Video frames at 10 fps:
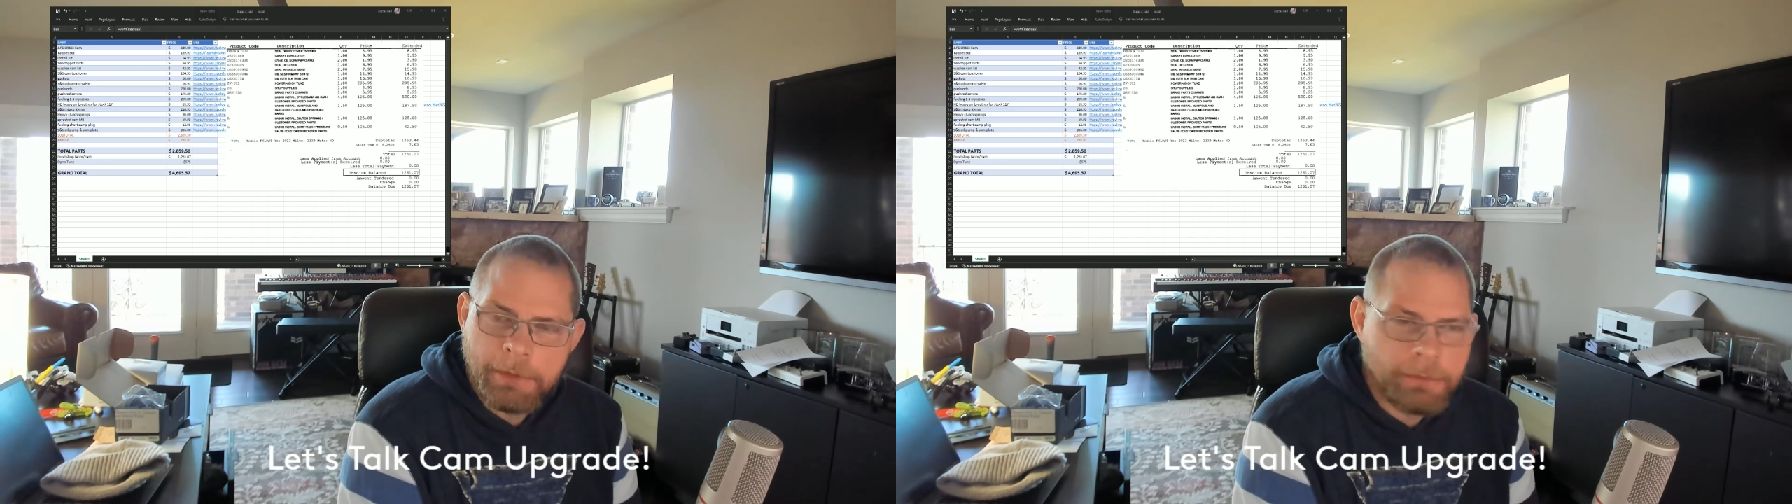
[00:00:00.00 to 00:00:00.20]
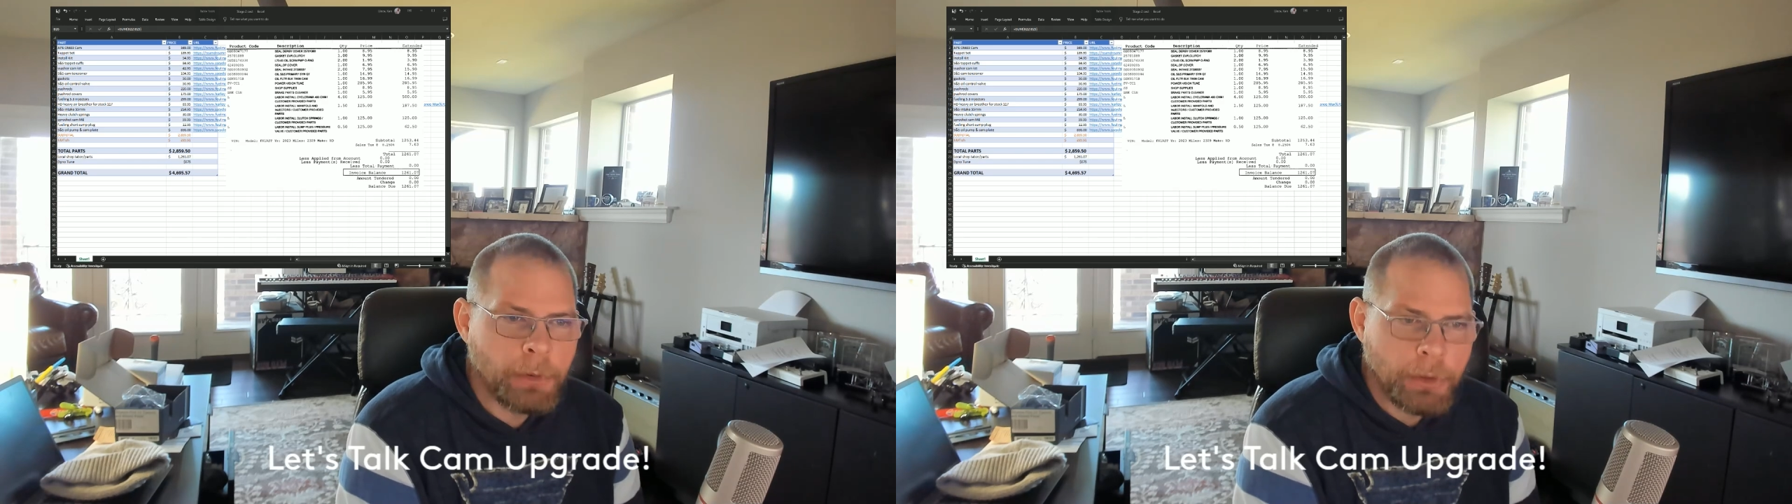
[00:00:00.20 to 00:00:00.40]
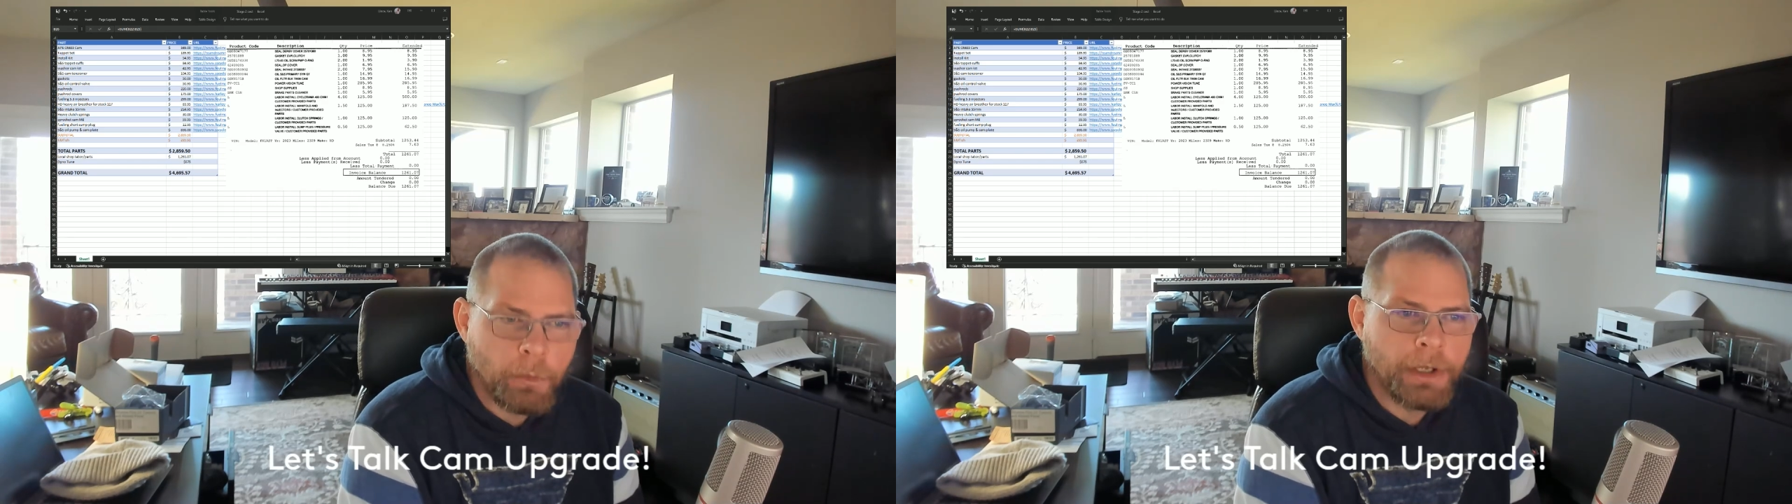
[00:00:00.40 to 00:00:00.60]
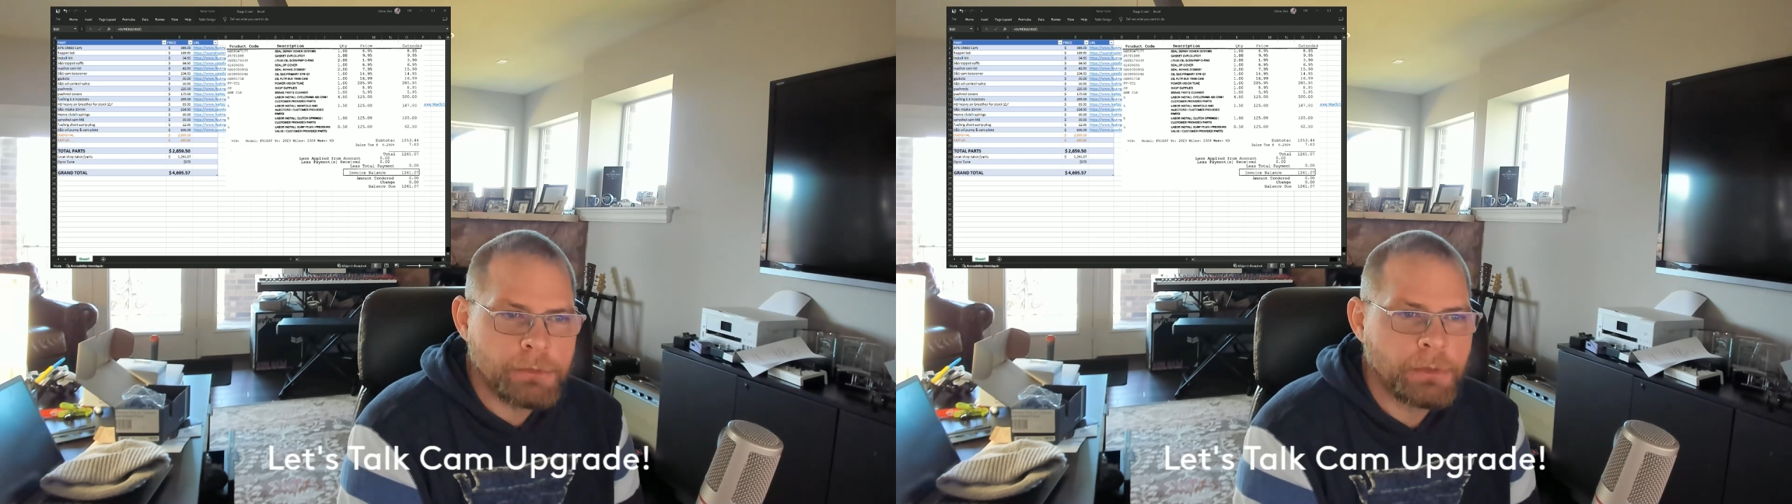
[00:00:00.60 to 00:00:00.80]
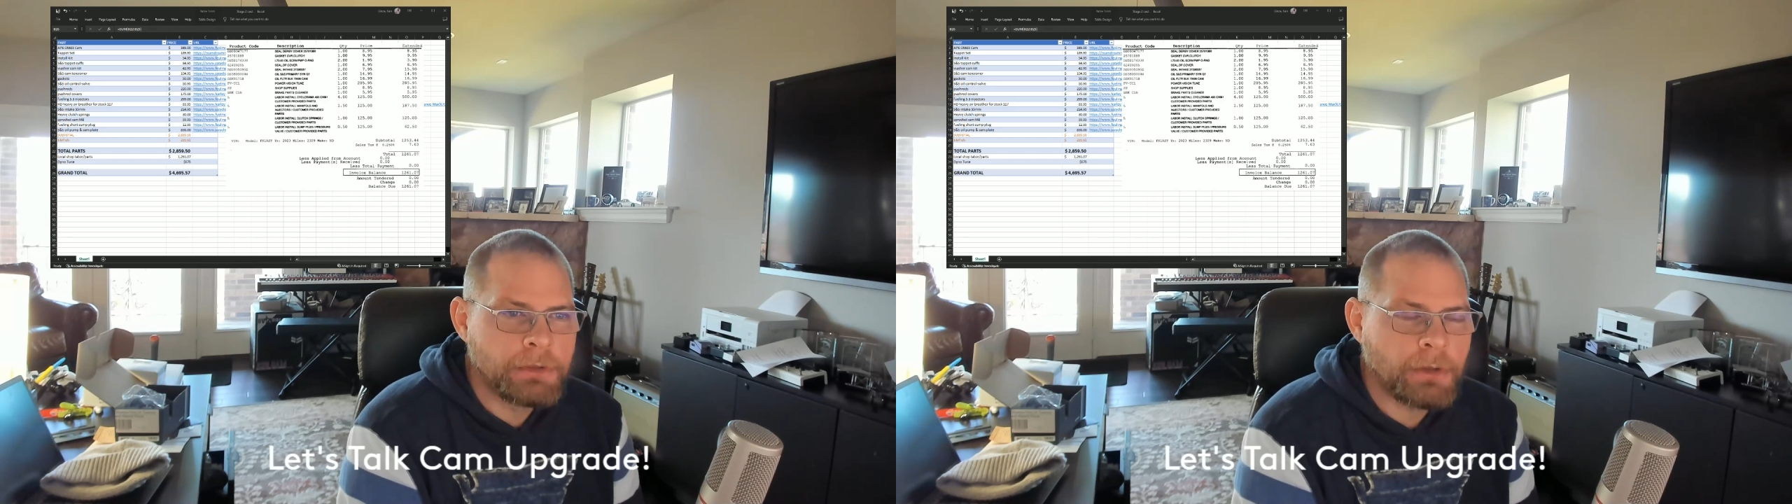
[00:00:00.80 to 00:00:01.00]
it's pretty
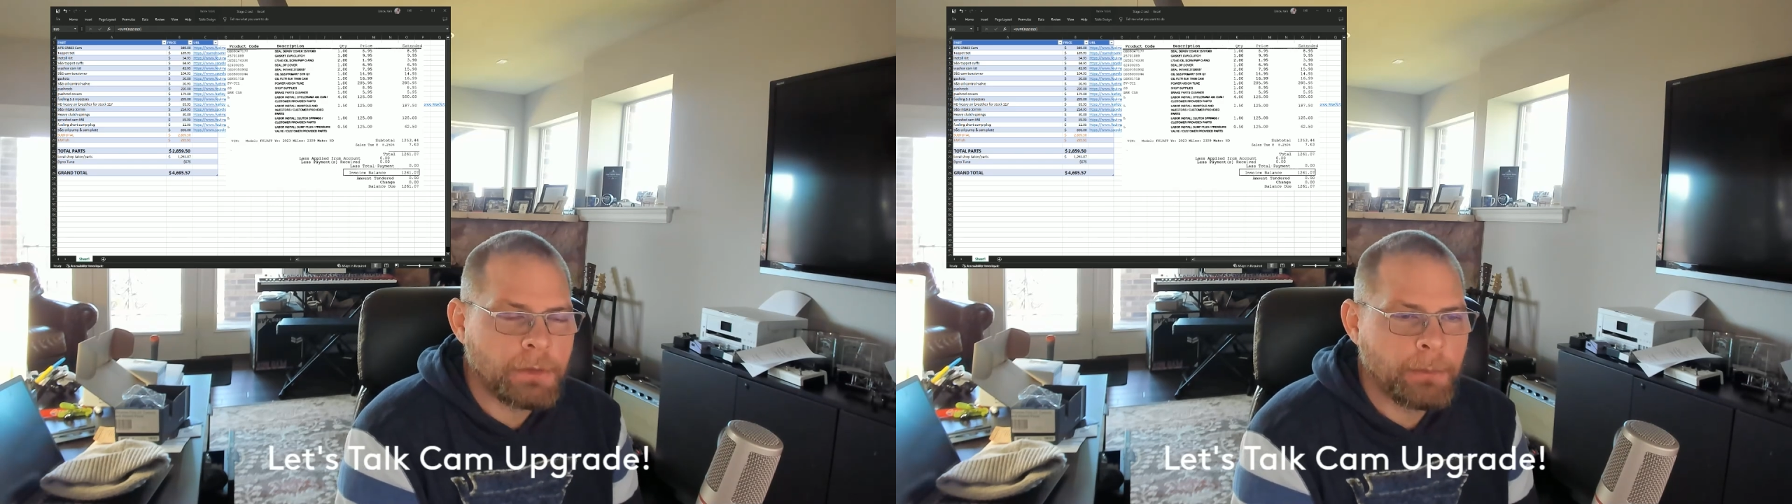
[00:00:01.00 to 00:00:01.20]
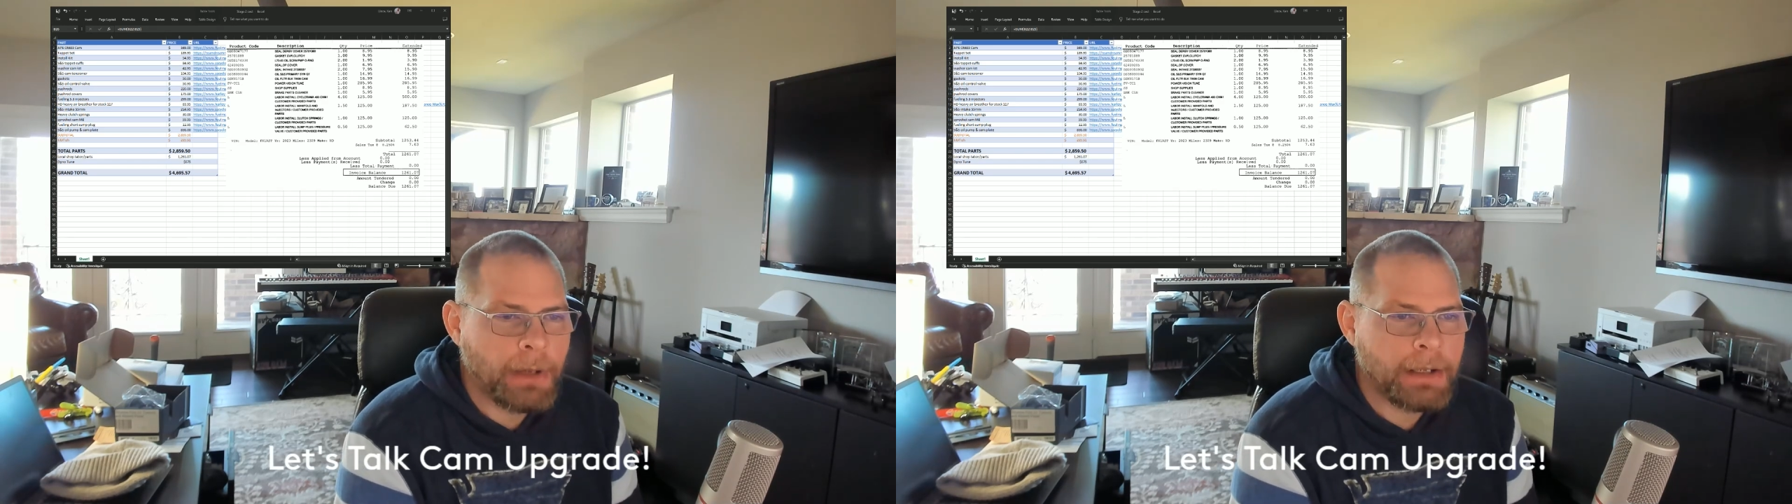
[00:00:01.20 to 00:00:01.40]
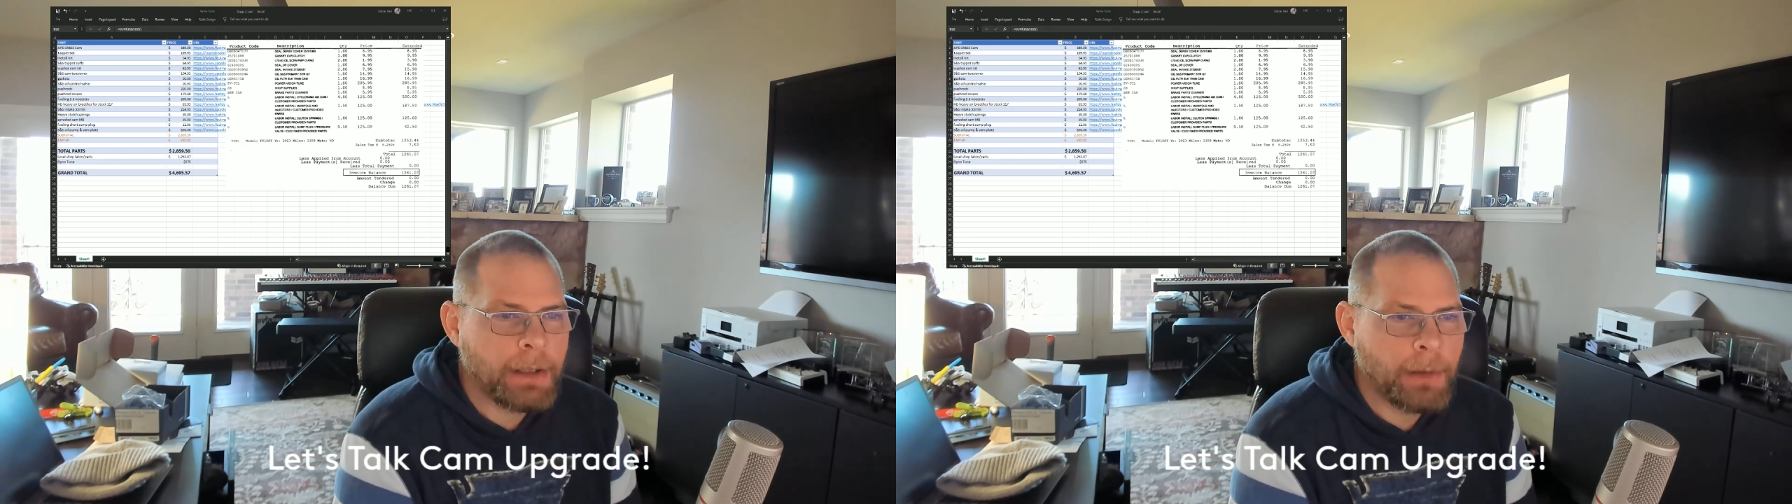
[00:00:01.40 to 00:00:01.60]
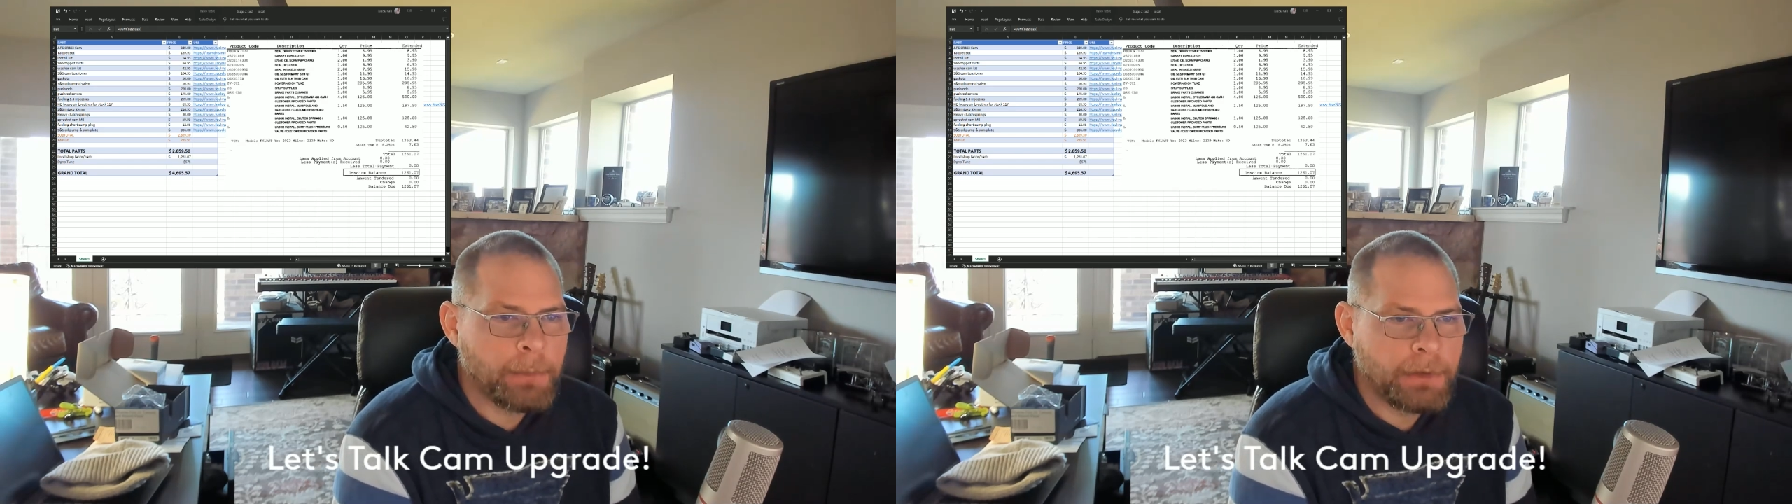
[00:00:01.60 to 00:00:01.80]
rich when you start the bike up.